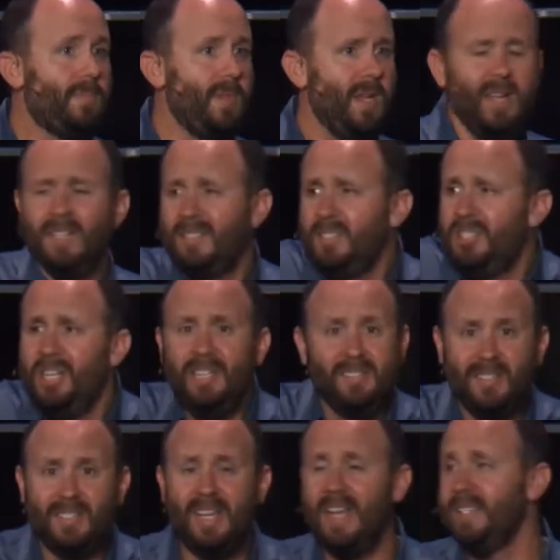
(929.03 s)
Because
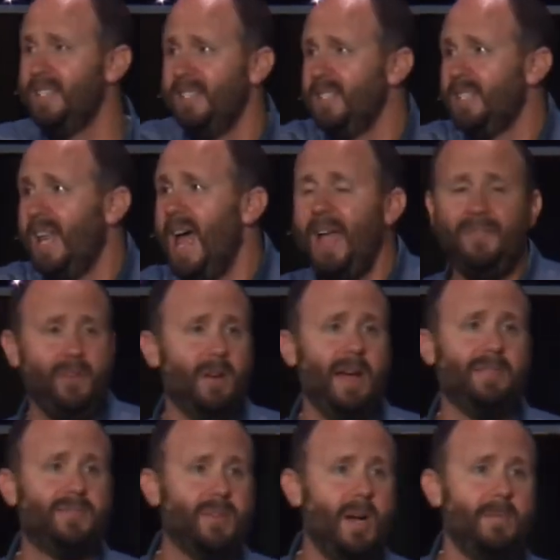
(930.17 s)
Jesus says, in this life you'll
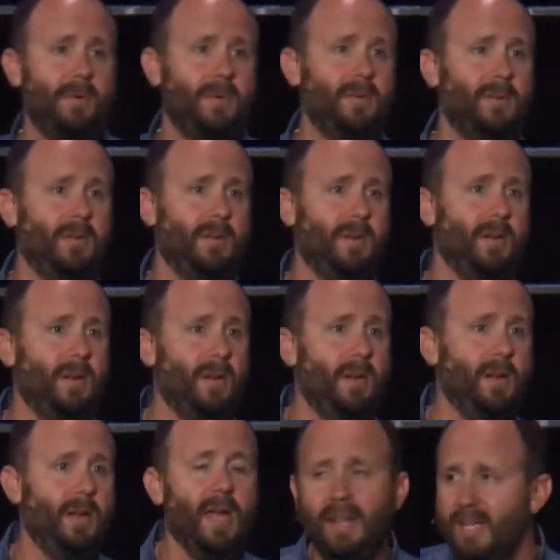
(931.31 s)
have trouble.
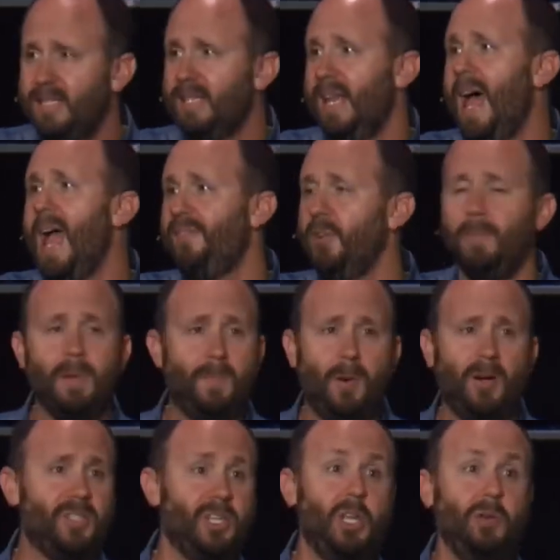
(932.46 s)
In this life you'll be
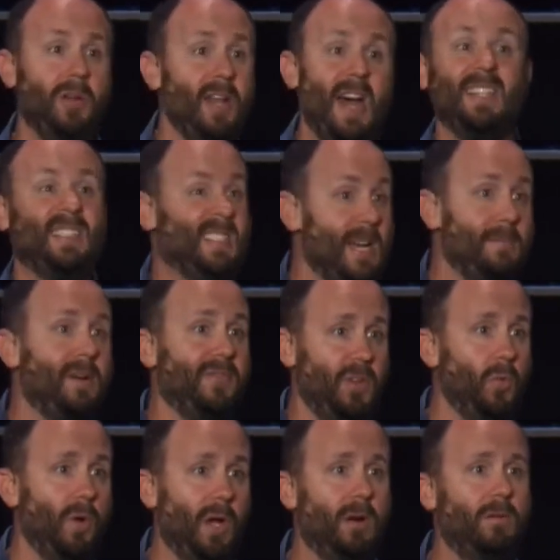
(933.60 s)
persecuted. Not some of
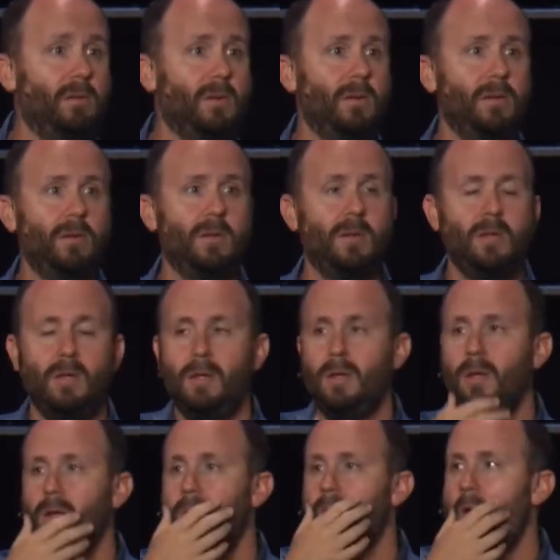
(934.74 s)
you will.
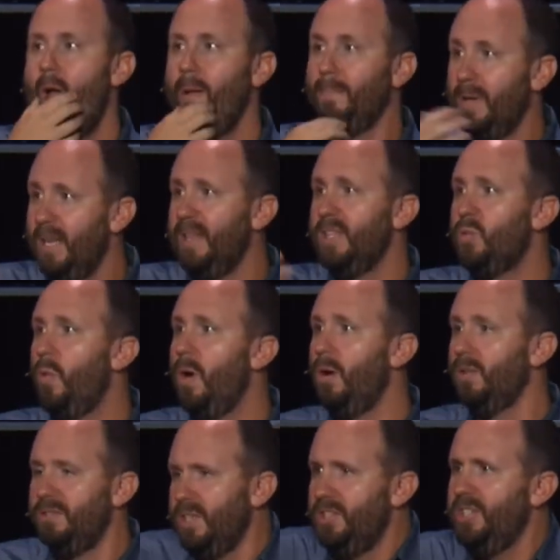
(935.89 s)
Right? But in this
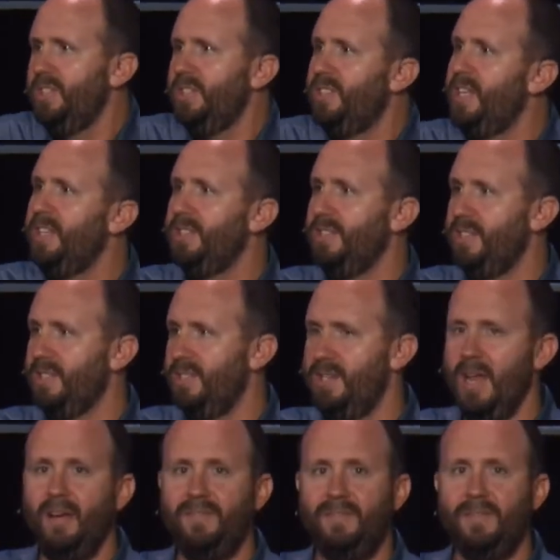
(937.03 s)
world, Jesus teaches this
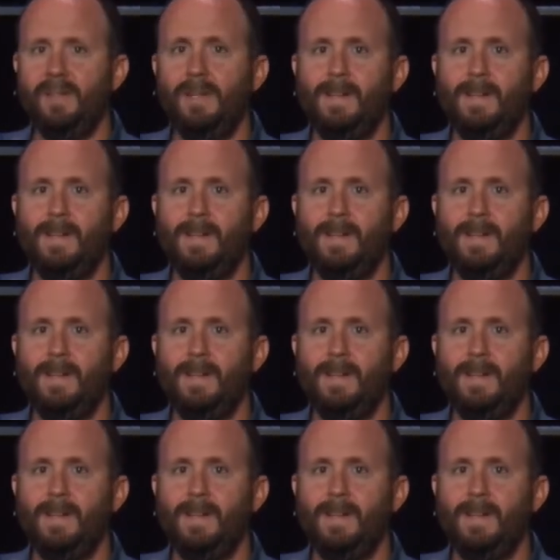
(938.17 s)
stuff.